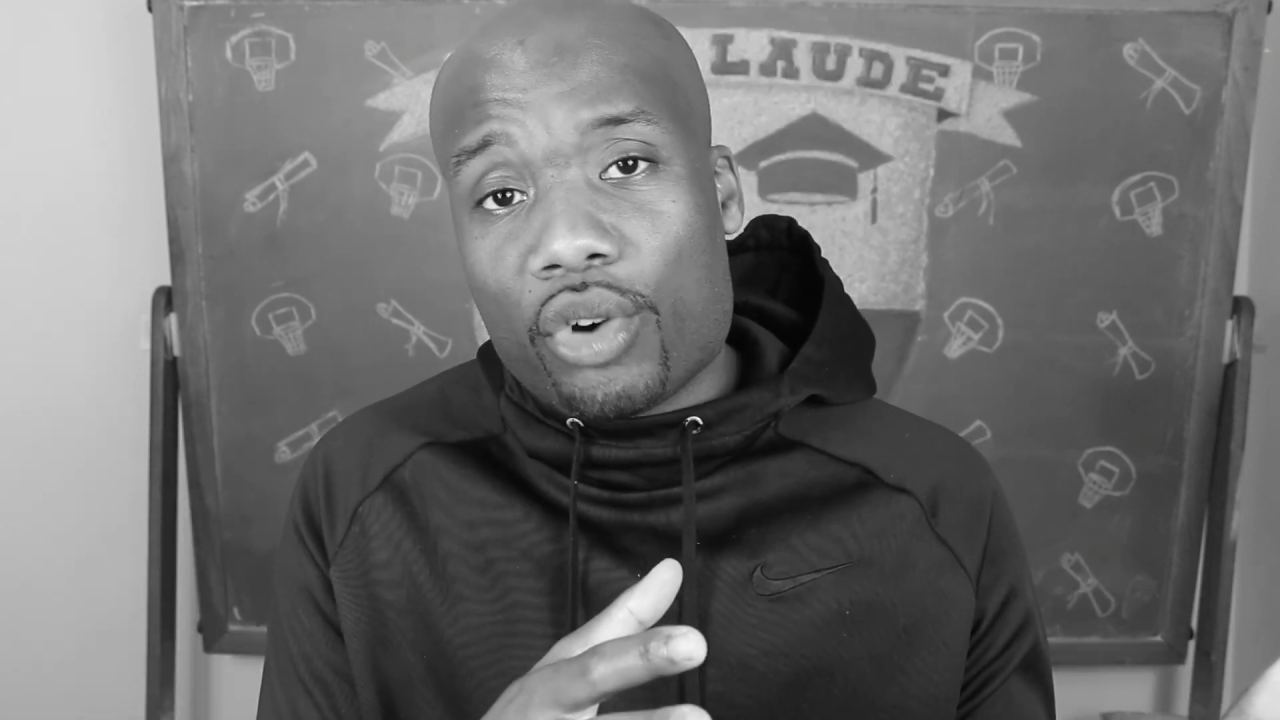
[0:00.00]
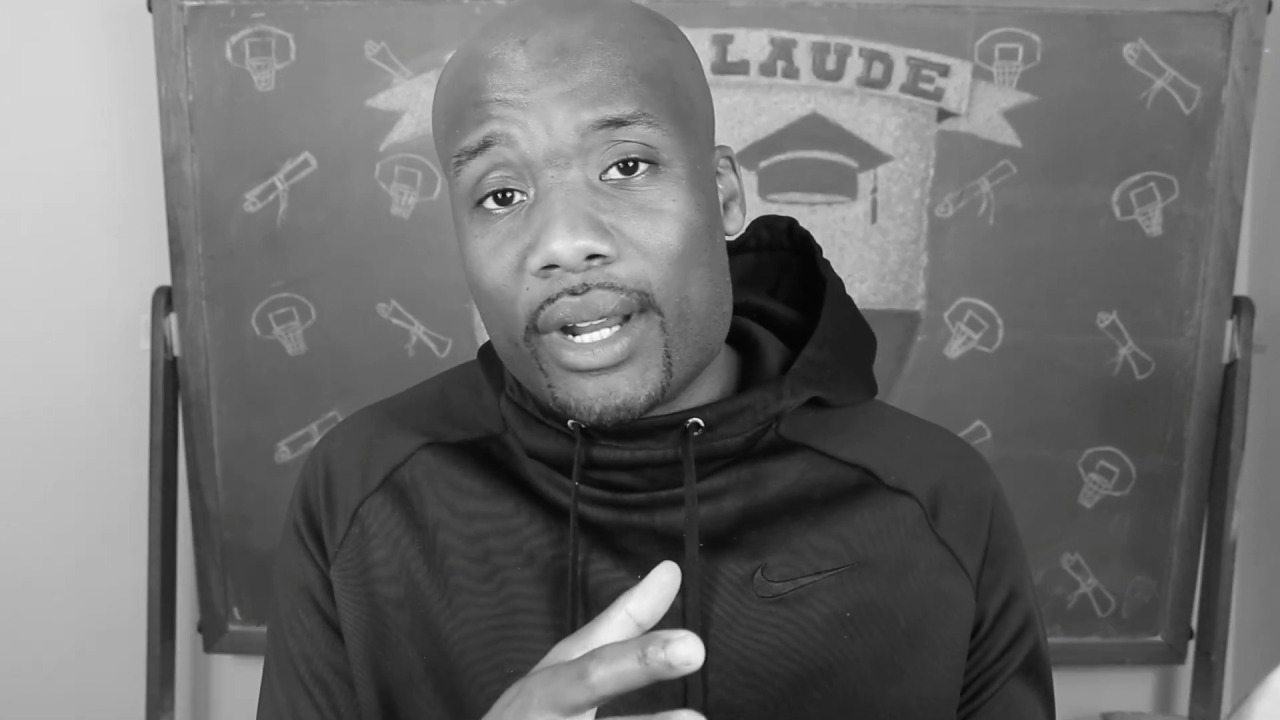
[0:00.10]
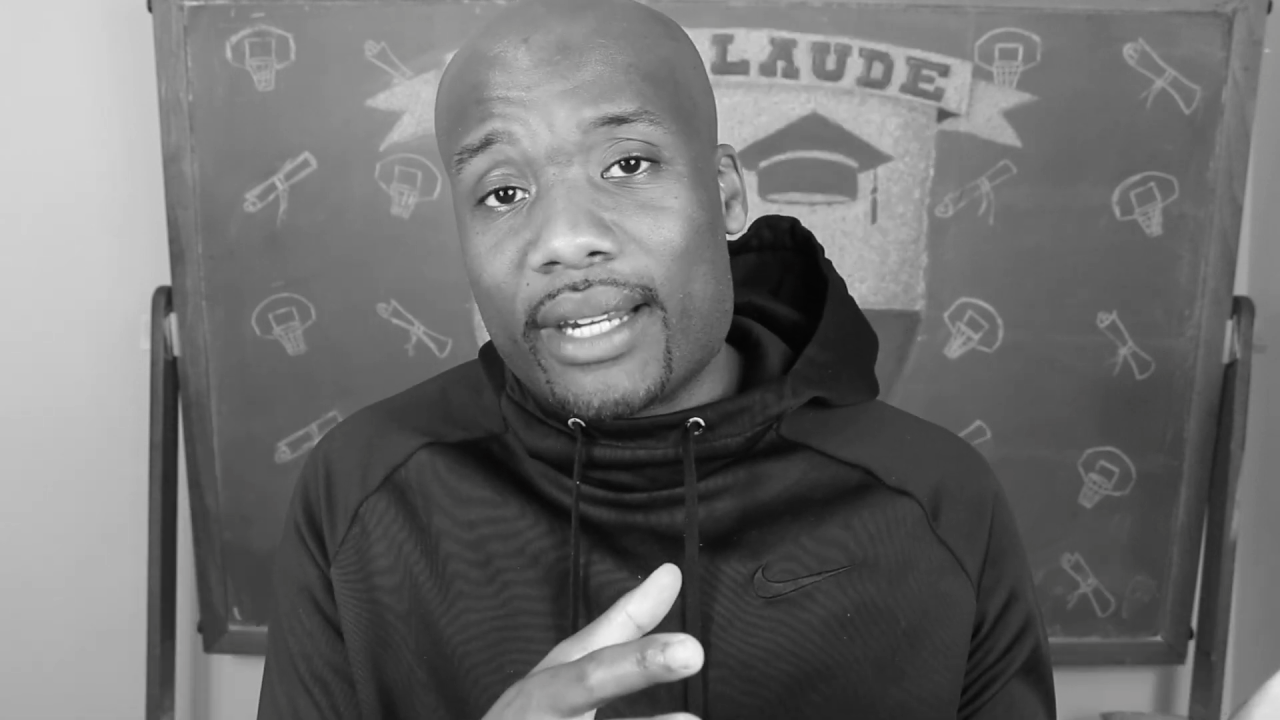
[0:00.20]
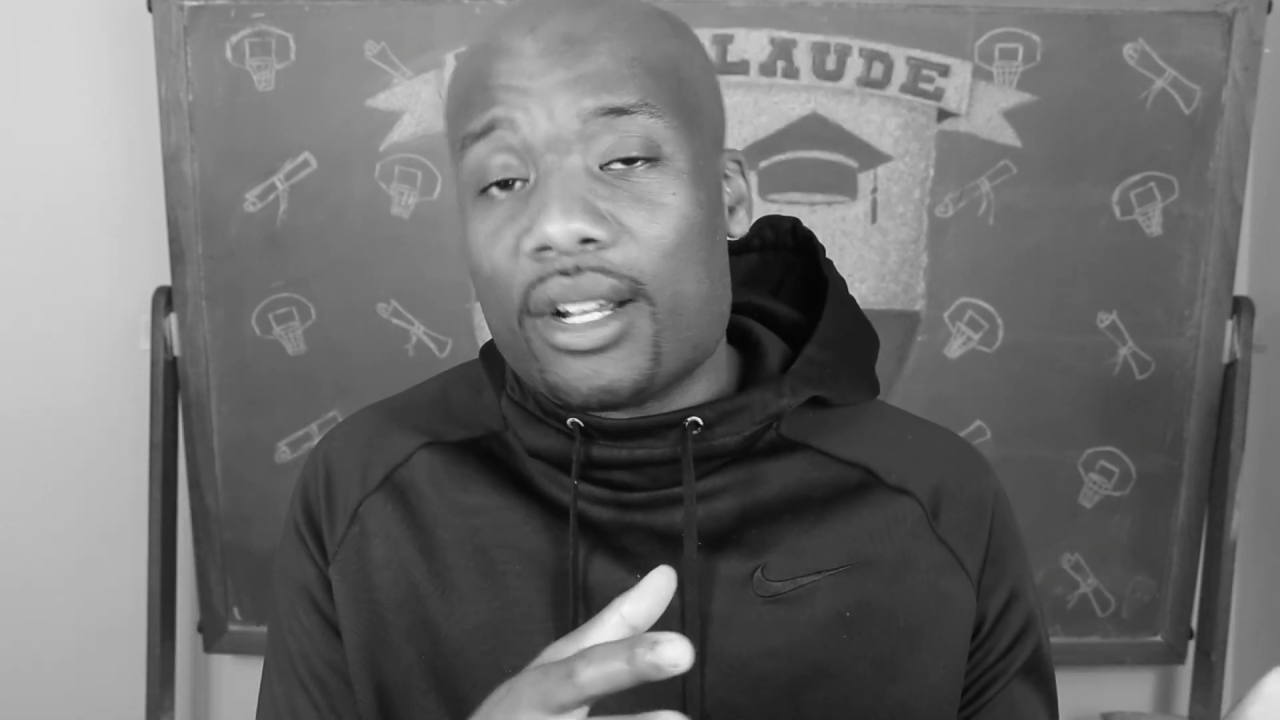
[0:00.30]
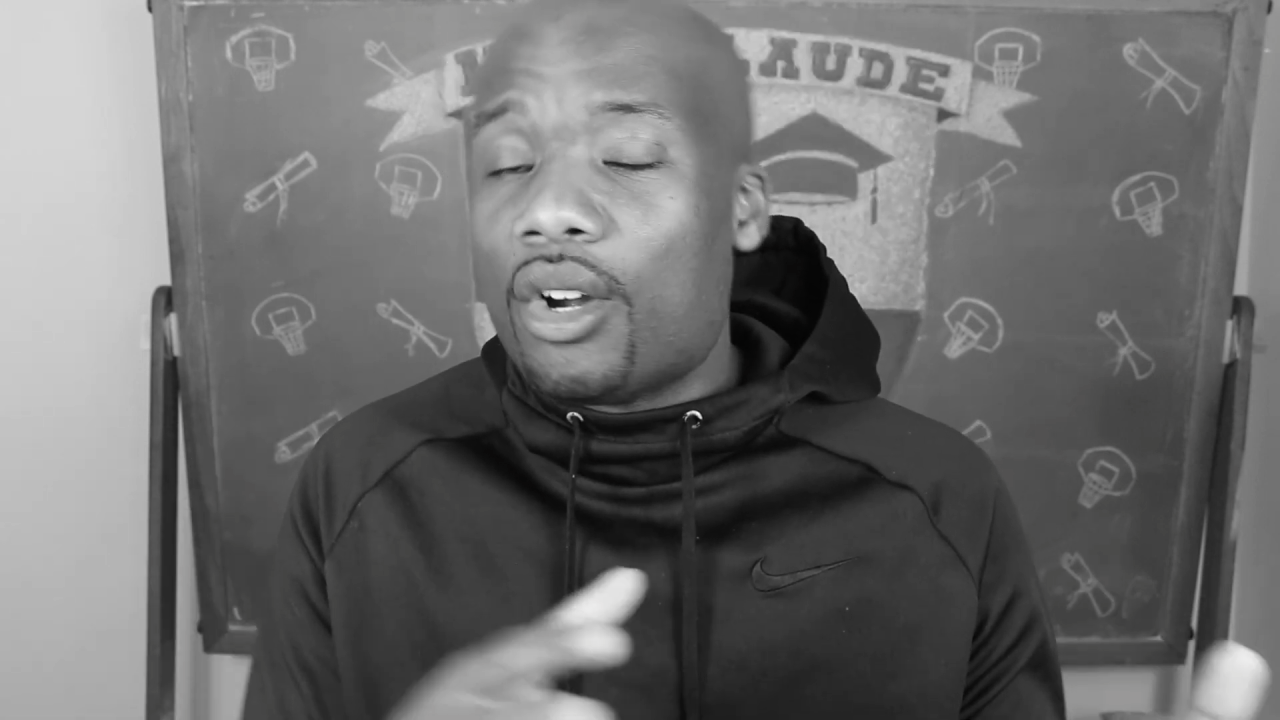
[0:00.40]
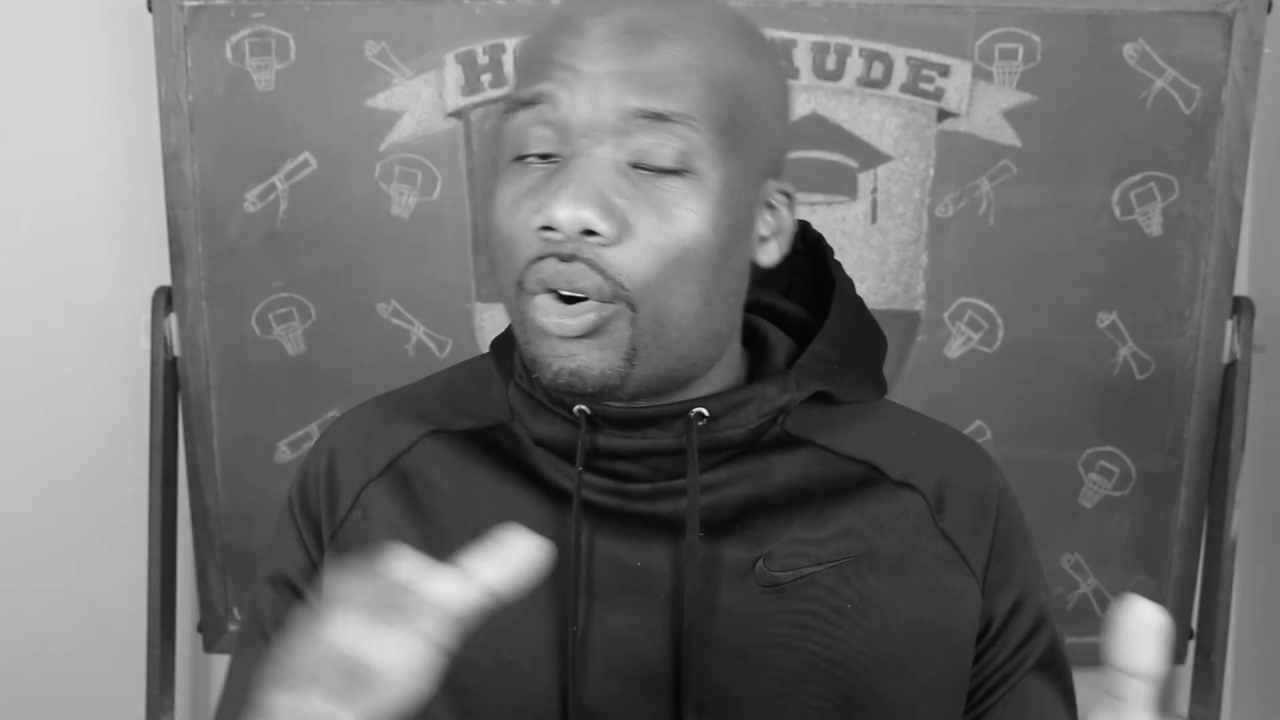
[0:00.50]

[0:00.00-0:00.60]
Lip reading: credit